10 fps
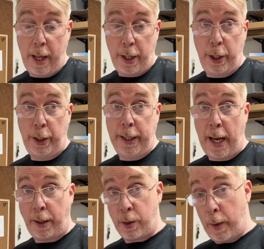early
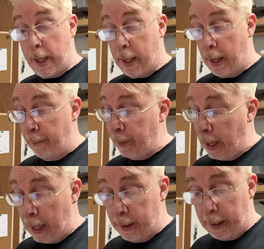next week.
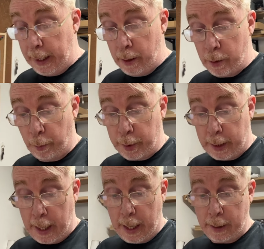And Ian's
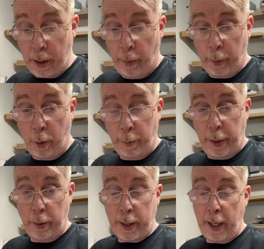upstairs on the
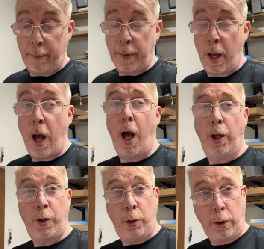computer,
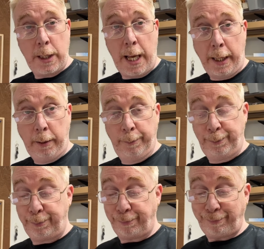adulting.
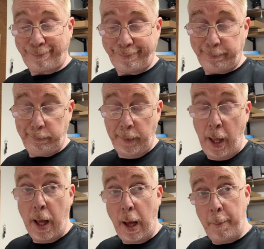
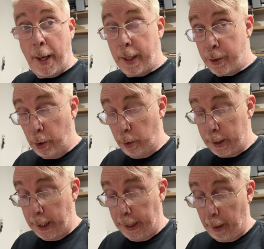And by
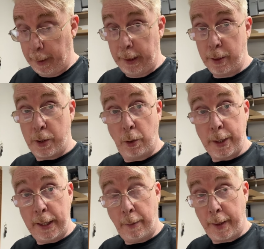adulting, I mean he's
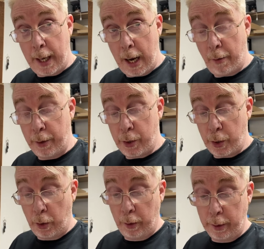sorting out the car
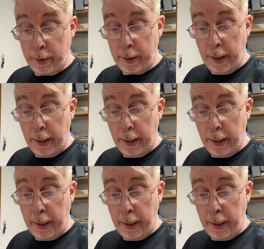insurance,